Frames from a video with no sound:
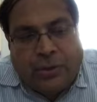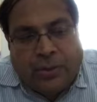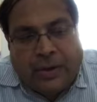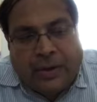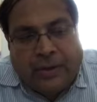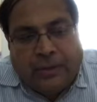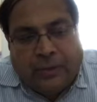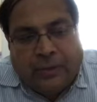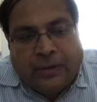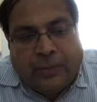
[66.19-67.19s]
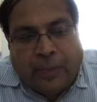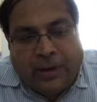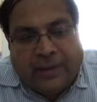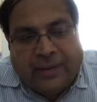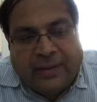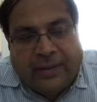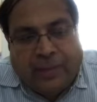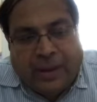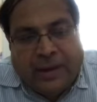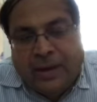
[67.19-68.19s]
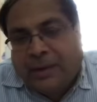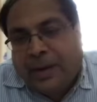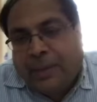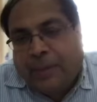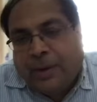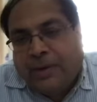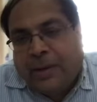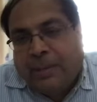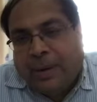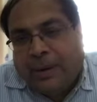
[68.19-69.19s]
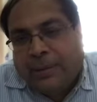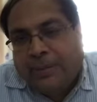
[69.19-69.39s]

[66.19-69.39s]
to readings of 6.6 million and 3.3 million.